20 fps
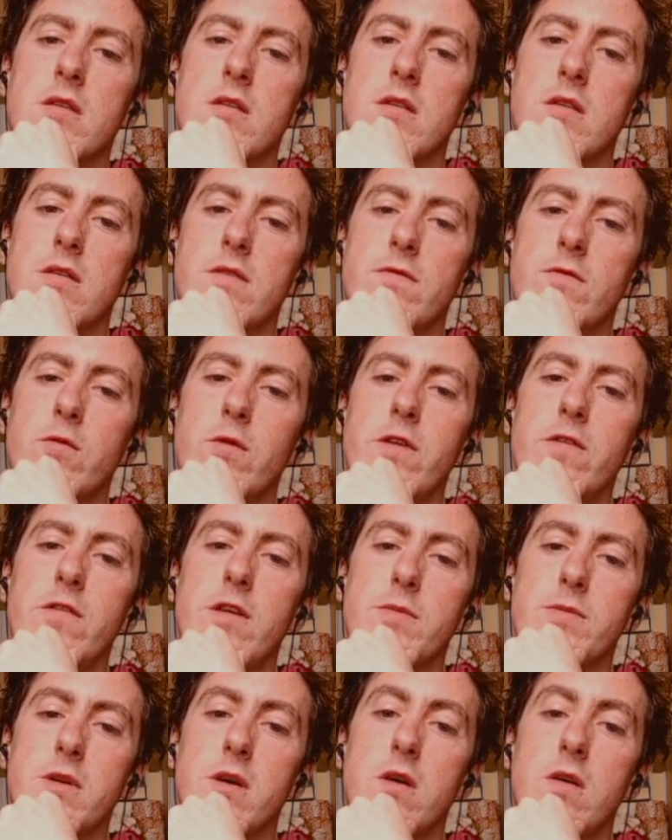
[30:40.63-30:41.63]
If queen
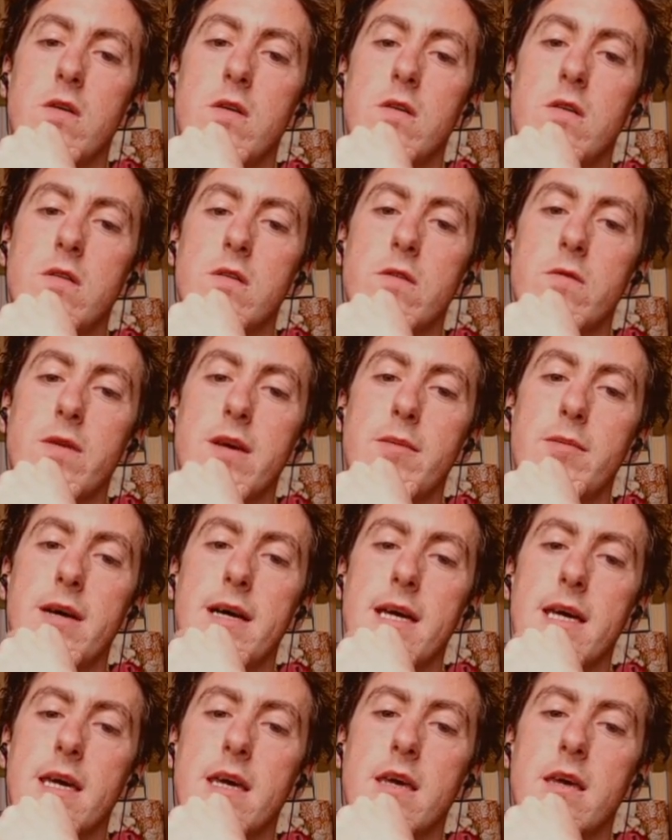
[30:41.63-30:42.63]
drops all the way
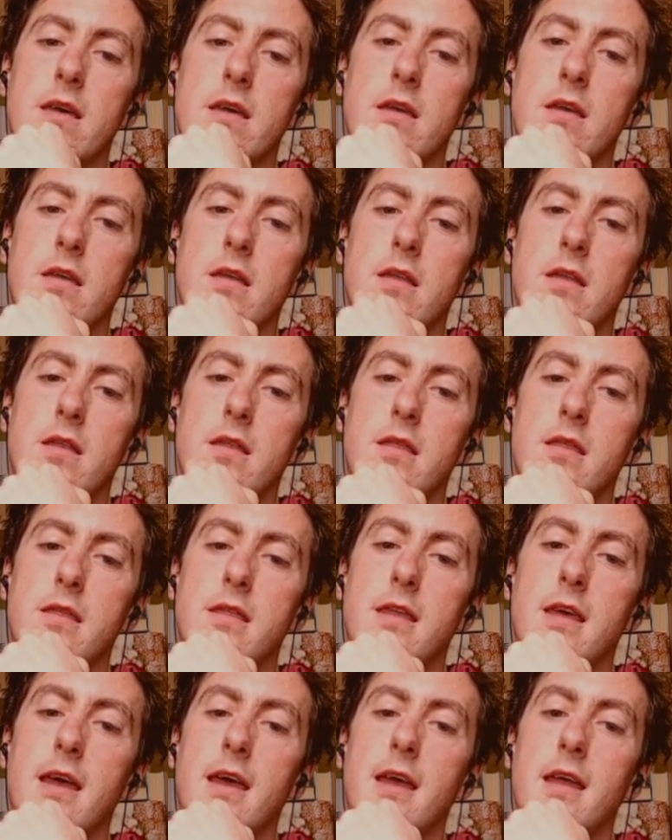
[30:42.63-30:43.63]
back,
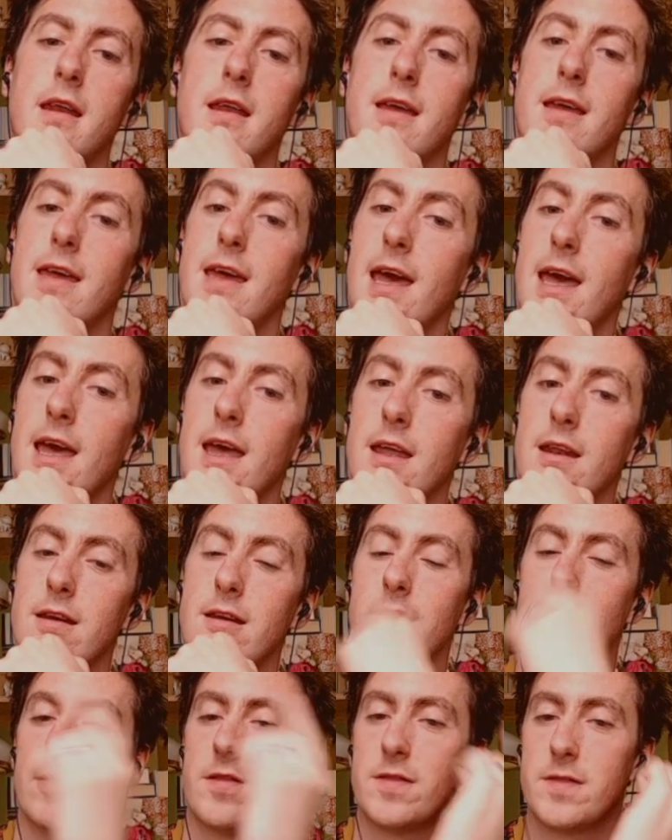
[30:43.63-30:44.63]
then
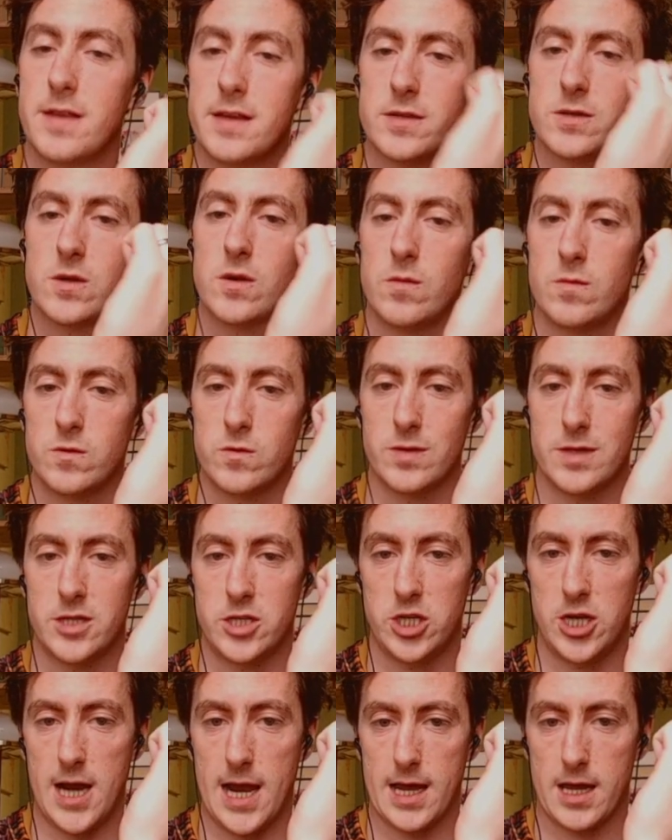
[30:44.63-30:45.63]
again, this comes with
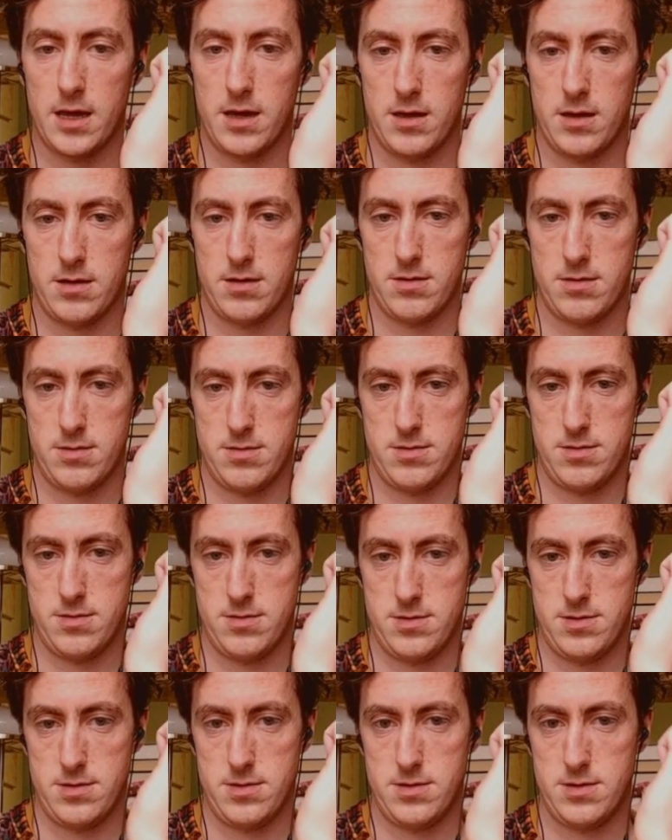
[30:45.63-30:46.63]
check.
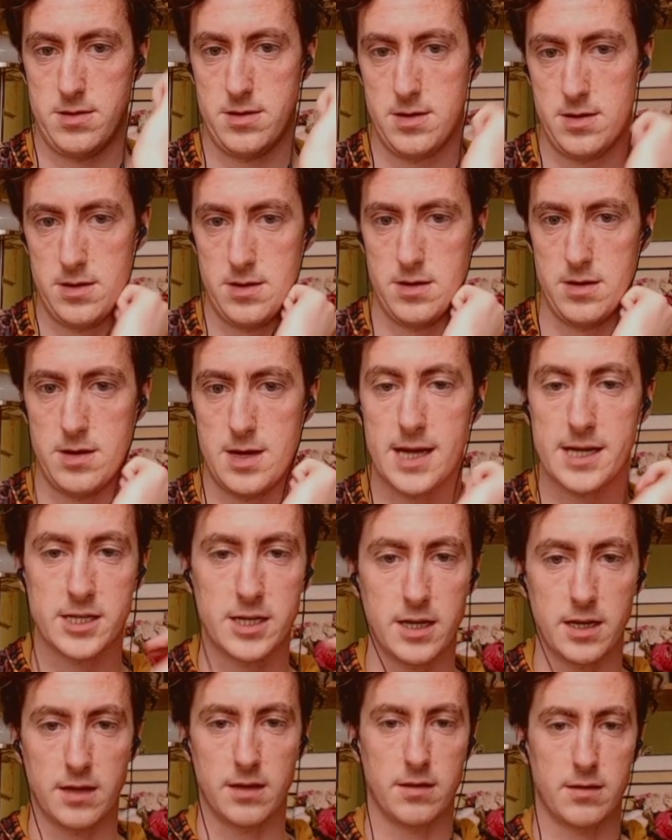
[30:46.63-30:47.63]

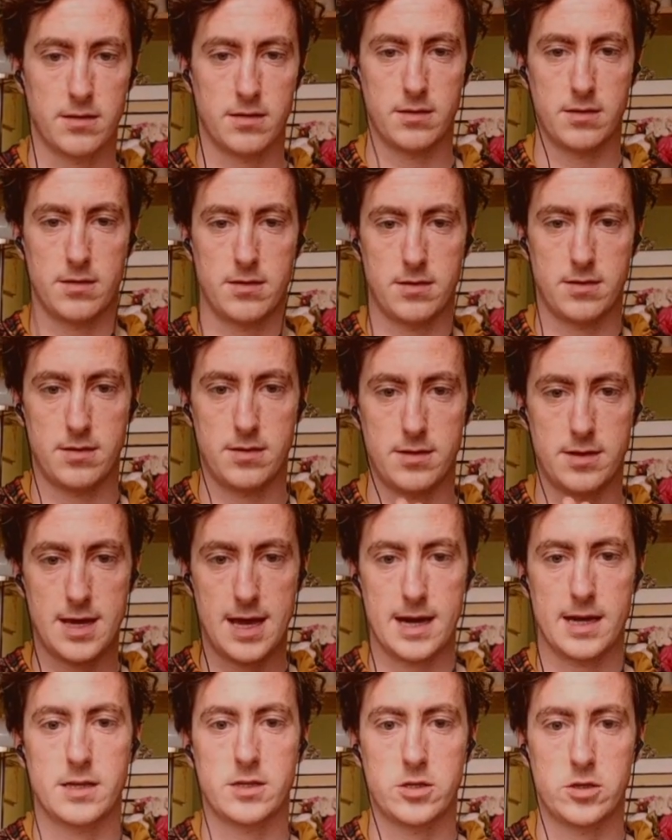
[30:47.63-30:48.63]
Actually,
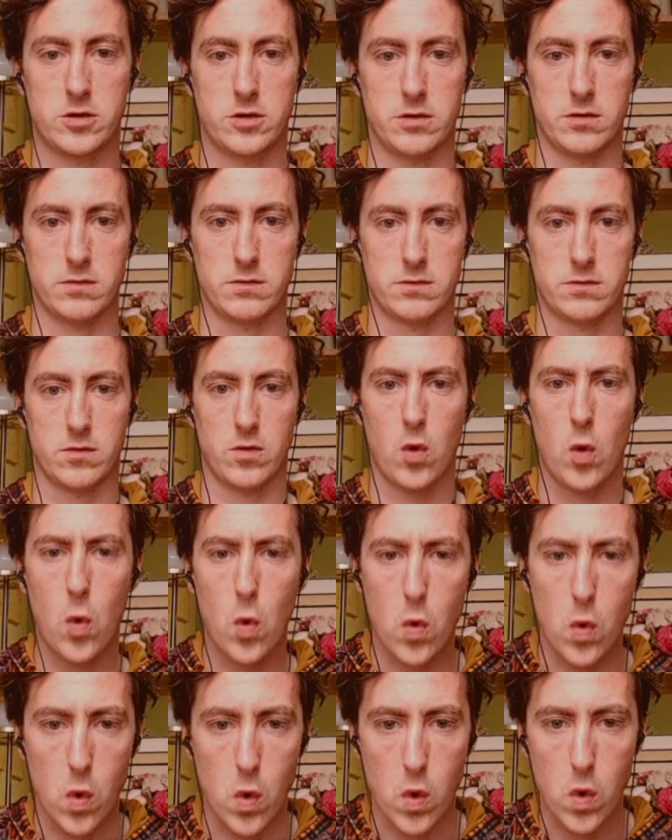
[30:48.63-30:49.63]
that is true.
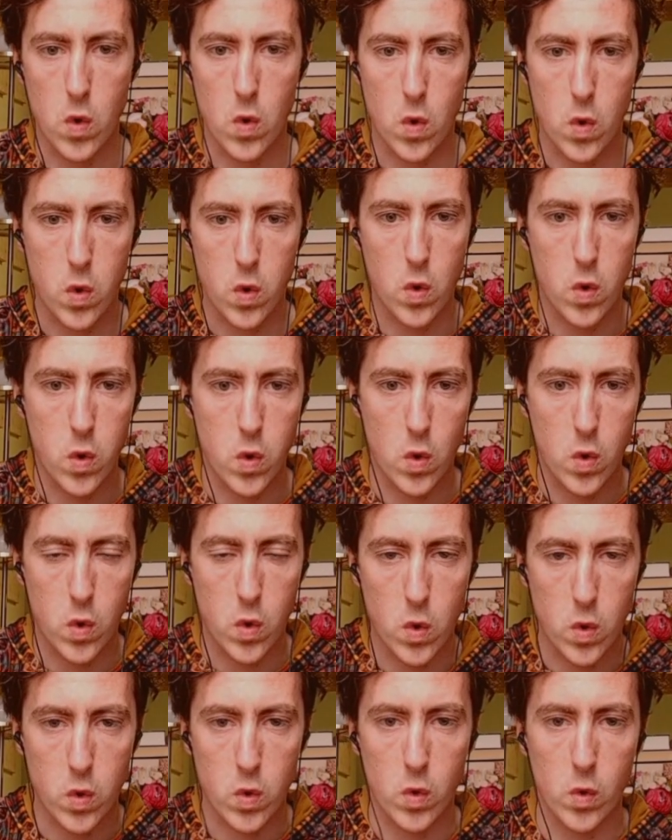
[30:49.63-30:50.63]
Oh,
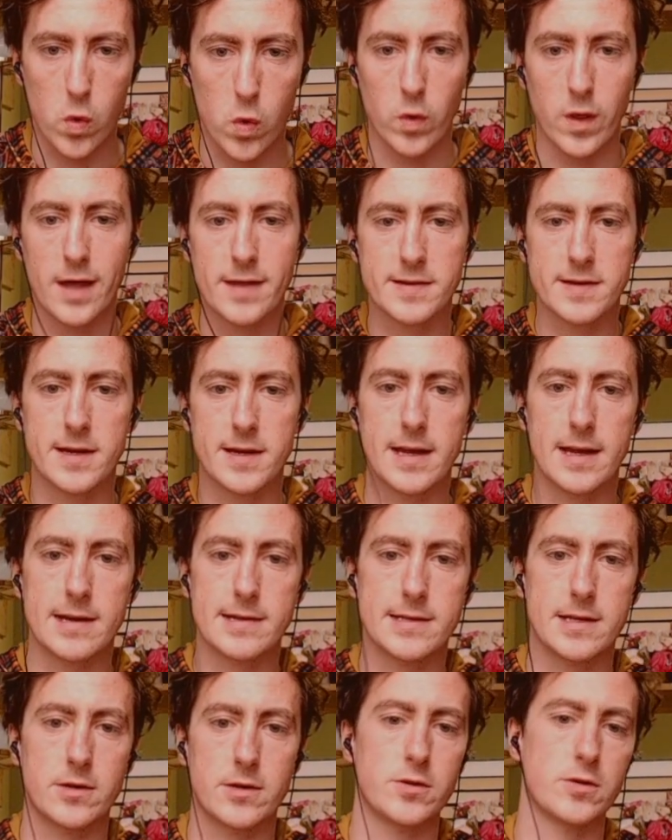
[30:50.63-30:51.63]
that's going to get
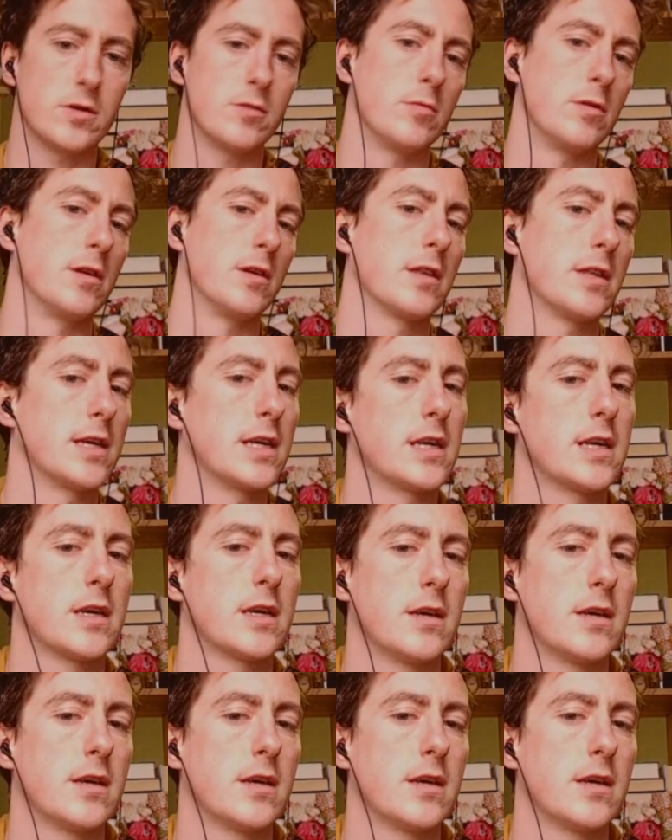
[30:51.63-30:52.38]
us out of trouble, I think.